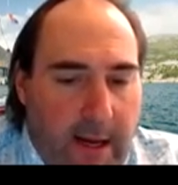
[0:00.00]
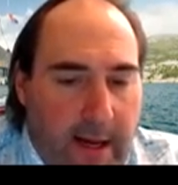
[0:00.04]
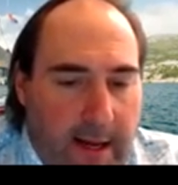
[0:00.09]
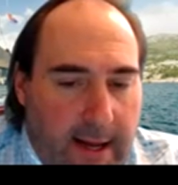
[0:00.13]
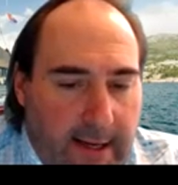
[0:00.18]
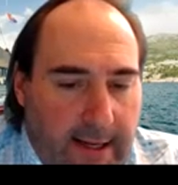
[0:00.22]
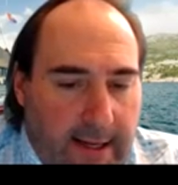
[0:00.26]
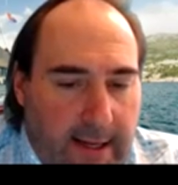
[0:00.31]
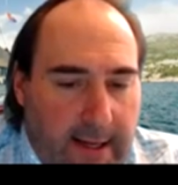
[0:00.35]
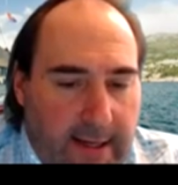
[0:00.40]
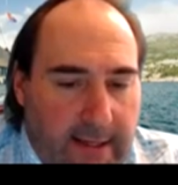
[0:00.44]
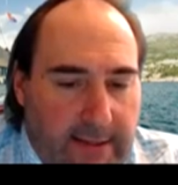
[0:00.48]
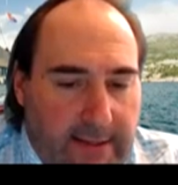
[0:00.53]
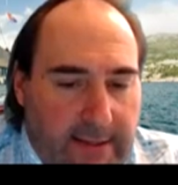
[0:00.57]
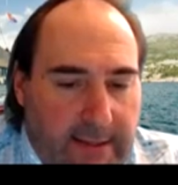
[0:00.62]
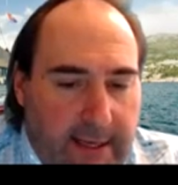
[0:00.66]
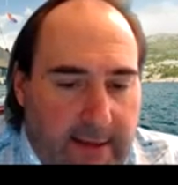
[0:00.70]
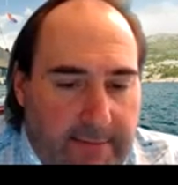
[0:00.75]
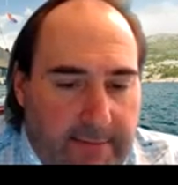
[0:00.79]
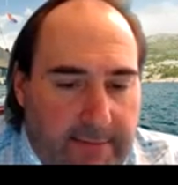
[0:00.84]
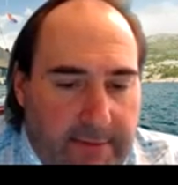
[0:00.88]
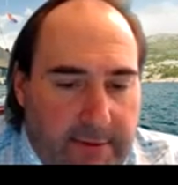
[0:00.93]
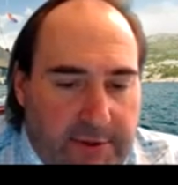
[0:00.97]
I got a
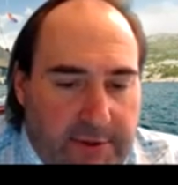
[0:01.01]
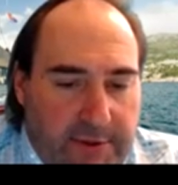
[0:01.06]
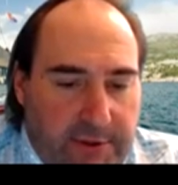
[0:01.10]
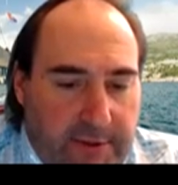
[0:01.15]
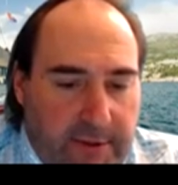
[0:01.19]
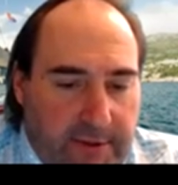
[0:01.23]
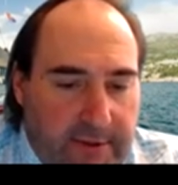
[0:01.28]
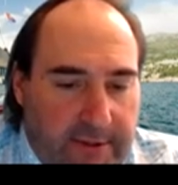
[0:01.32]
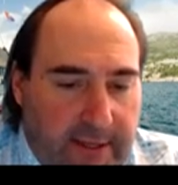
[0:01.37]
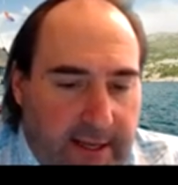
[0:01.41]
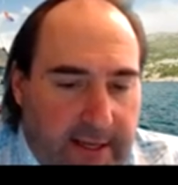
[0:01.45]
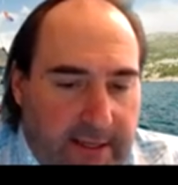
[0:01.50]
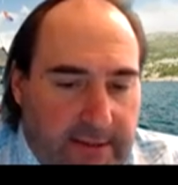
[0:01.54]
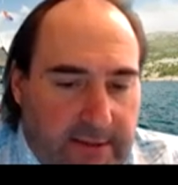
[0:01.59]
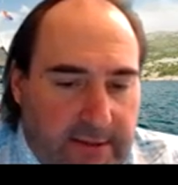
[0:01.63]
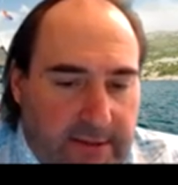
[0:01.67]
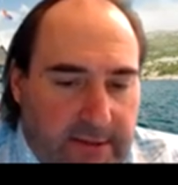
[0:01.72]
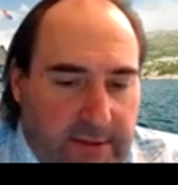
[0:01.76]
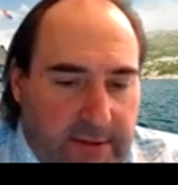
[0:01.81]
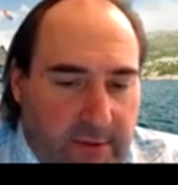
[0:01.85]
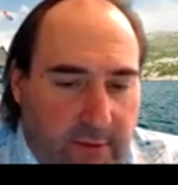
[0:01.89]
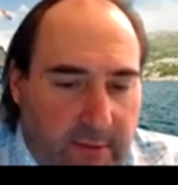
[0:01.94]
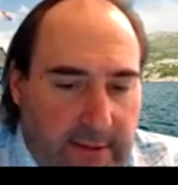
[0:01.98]
temperature
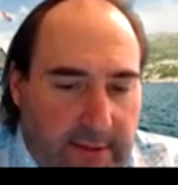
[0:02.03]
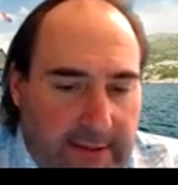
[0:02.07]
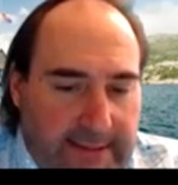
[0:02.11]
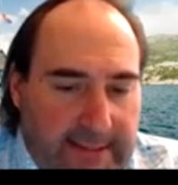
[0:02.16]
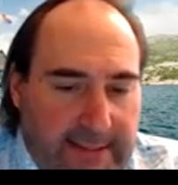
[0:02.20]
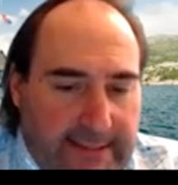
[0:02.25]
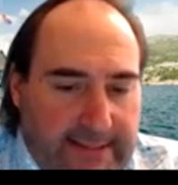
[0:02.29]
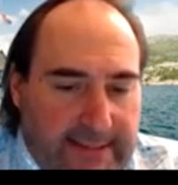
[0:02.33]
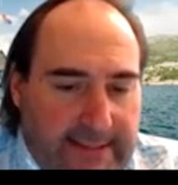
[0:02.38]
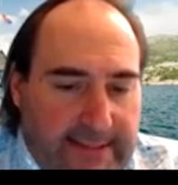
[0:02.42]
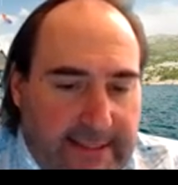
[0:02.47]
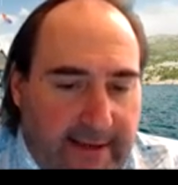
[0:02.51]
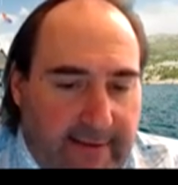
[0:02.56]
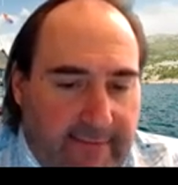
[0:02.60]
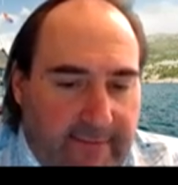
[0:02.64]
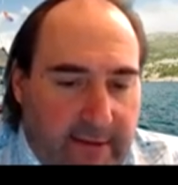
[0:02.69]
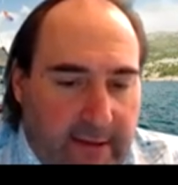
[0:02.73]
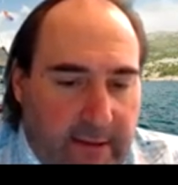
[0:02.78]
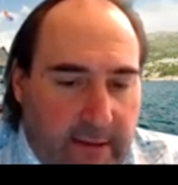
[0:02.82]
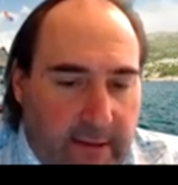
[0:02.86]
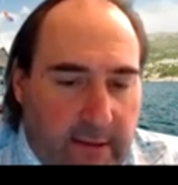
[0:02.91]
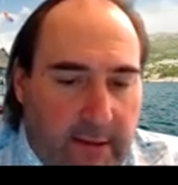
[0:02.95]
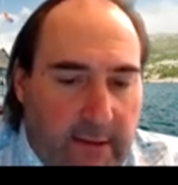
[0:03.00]
that's
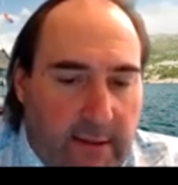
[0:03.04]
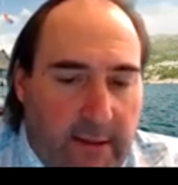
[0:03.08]
27.